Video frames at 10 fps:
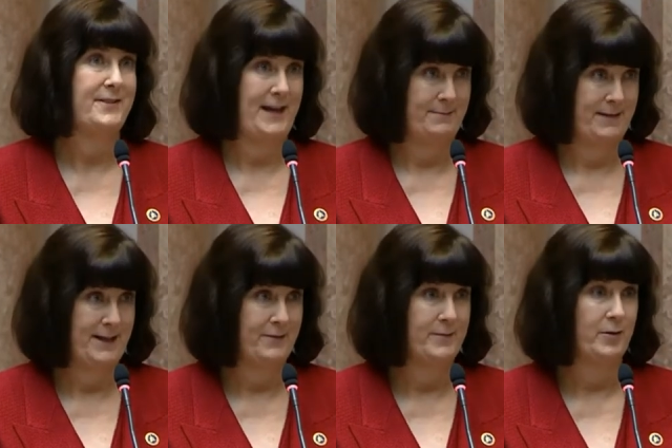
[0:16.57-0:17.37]
that my
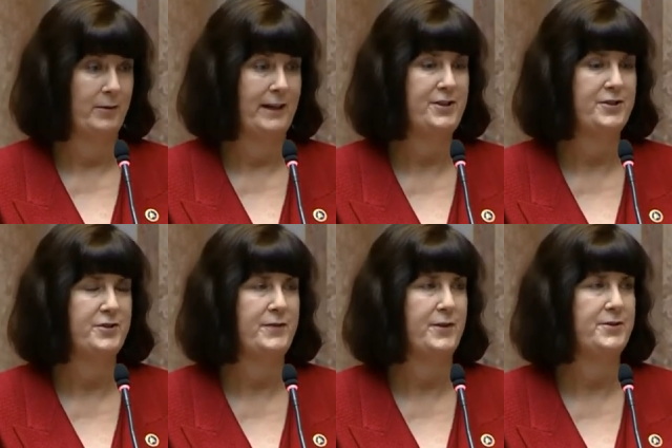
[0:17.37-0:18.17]
governmental
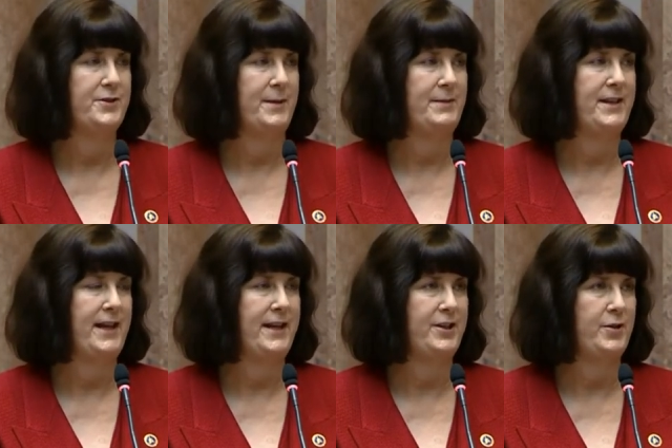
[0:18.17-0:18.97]
relations folks at
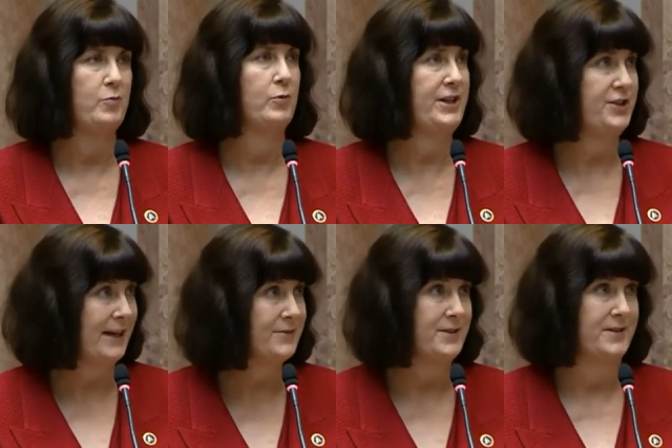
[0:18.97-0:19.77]
WKU reach
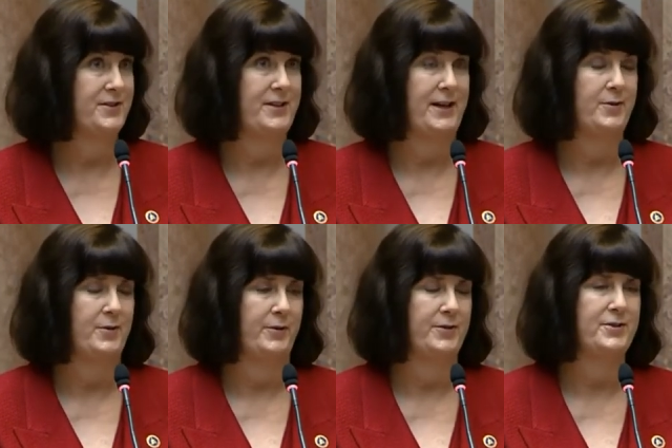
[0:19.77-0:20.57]
out to the
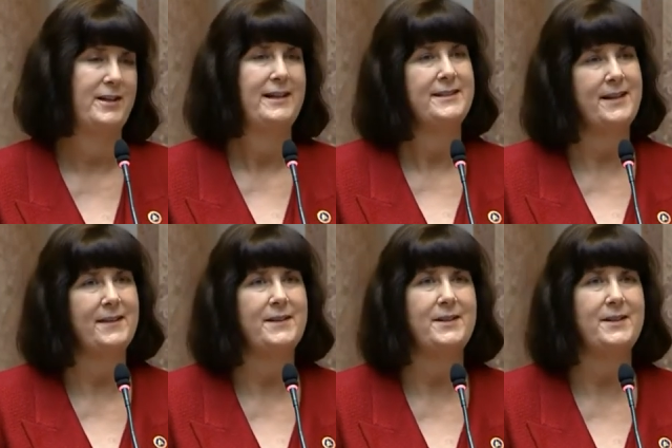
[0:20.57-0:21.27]
stakeholders. It's not the